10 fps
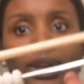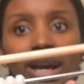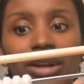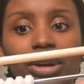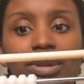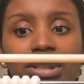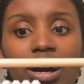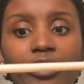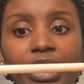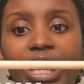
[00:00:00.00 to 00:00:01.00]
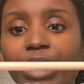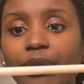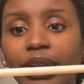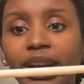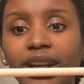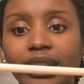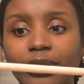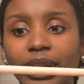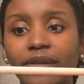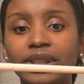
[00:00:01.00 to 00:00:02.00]
I don't know what it's called, Recambric,
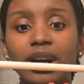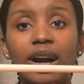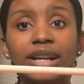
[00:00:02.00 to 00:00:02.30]
whatever it's called.